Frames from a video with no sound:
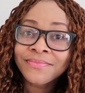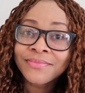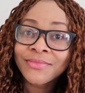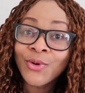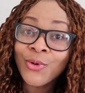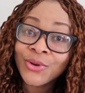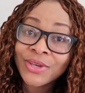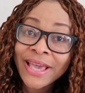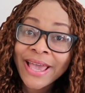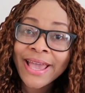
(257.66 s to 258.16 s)

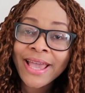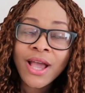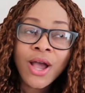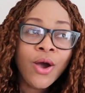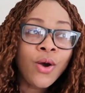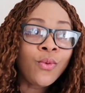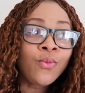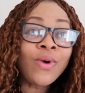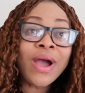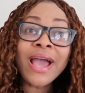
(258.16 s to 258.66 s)
okay,
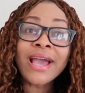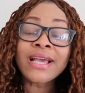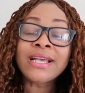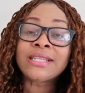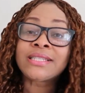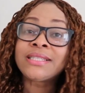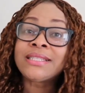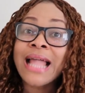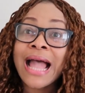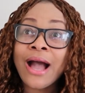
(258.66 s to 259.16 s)
where
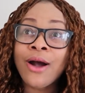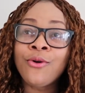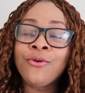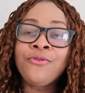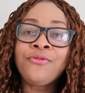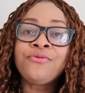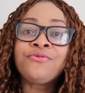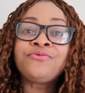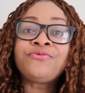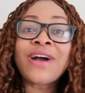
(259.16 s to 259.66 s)
it's
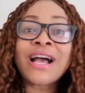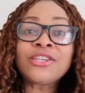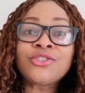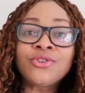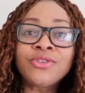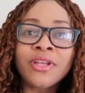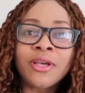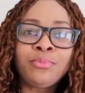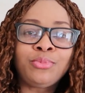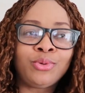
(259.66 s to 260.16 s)
now
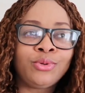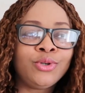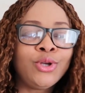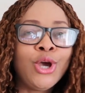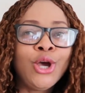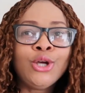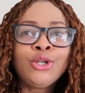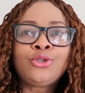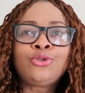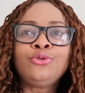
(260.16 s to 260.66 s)
fashionable
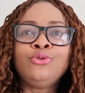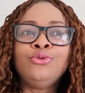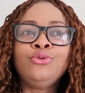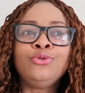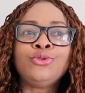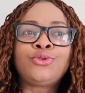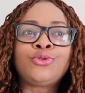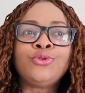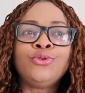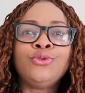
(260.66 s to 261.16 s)

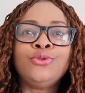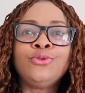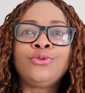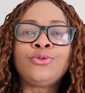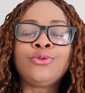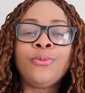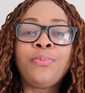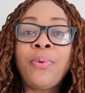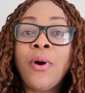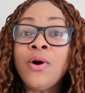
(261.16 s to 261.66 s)

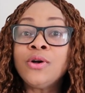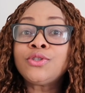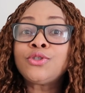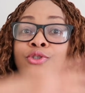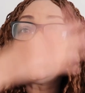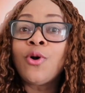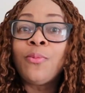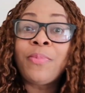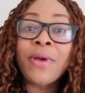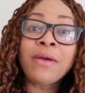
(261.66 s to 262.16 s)
to
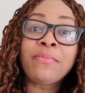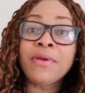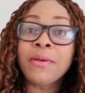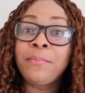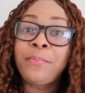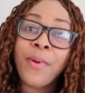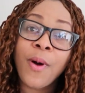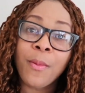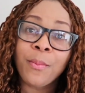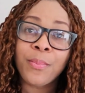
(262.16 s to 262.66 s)
post your baby
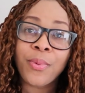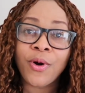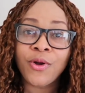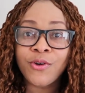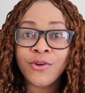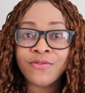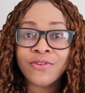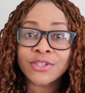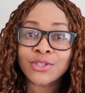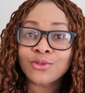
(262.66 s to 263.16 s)
bump all
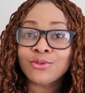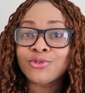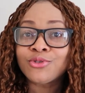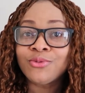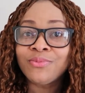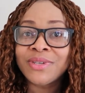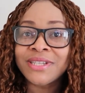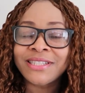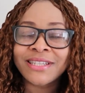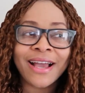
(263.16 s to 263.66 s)
over
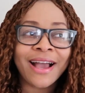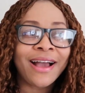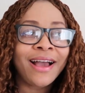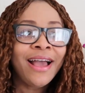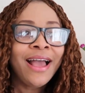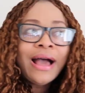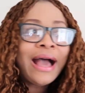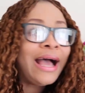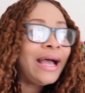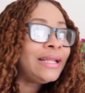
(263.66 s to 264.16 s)
social media,
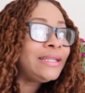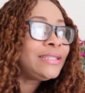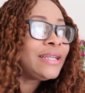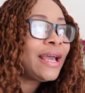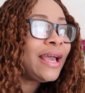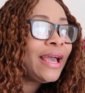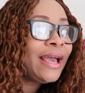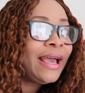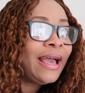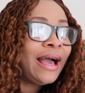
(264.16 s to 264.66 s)
and
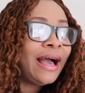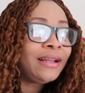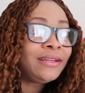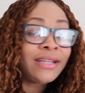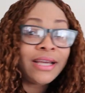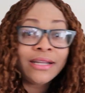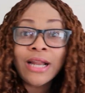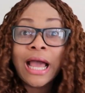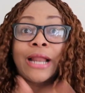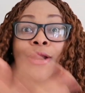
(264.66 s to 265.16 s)

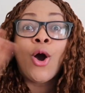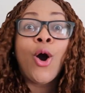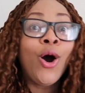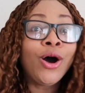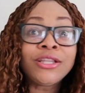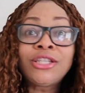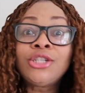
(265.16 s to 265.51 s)
all